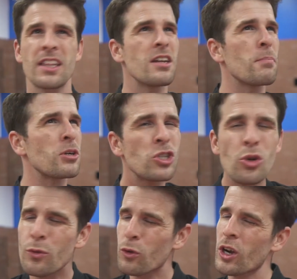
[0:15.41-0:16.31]
the number
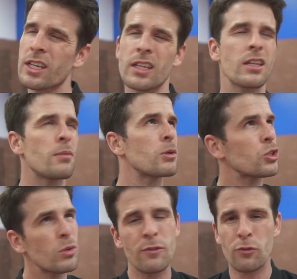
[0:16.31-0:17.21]
2 front kick, the number
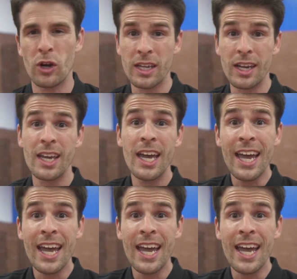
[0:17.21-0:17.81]
3 front kick,